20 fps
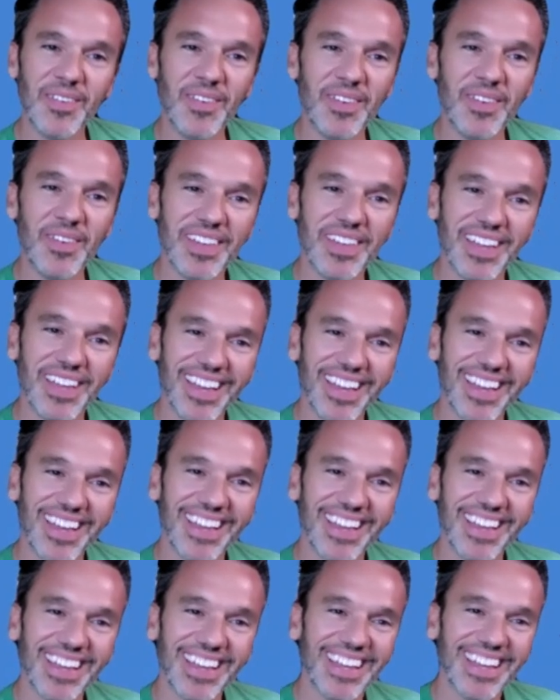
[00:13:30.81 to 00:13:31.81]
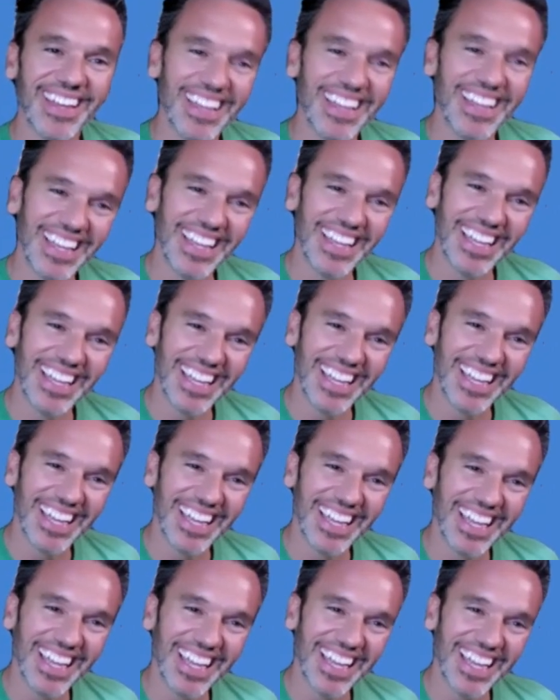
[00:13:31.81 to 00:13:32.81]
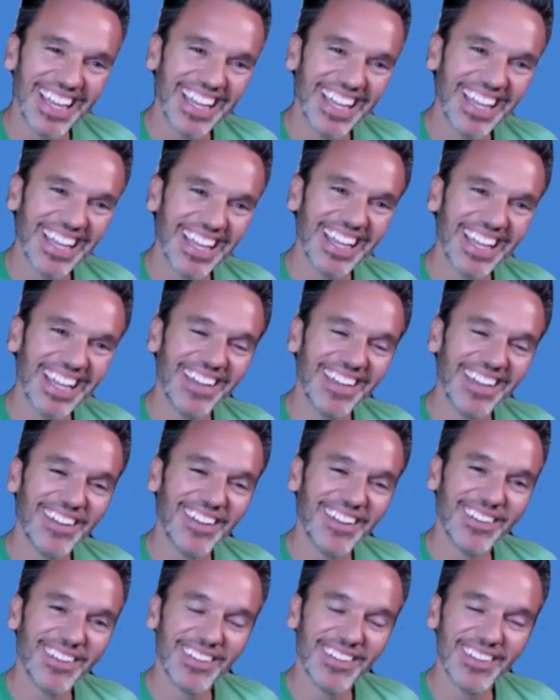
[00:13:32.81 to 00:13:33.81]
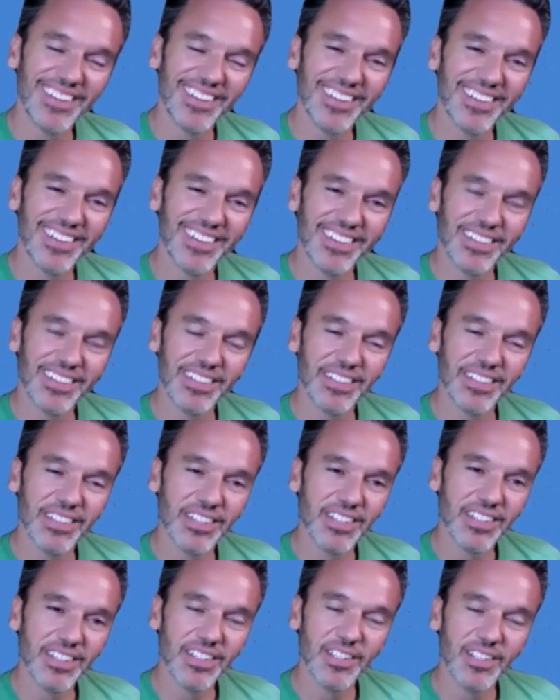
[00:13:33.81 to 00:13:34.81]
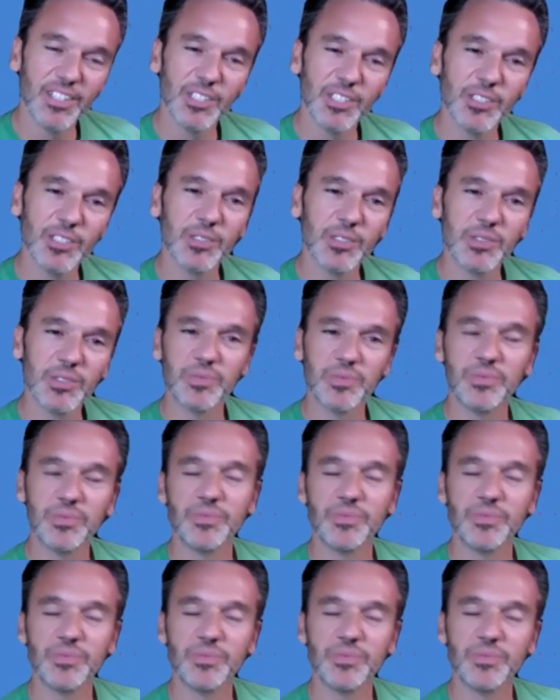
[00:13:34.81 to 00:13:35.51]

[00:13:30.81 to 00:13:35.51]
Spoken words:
The person shown says nothing.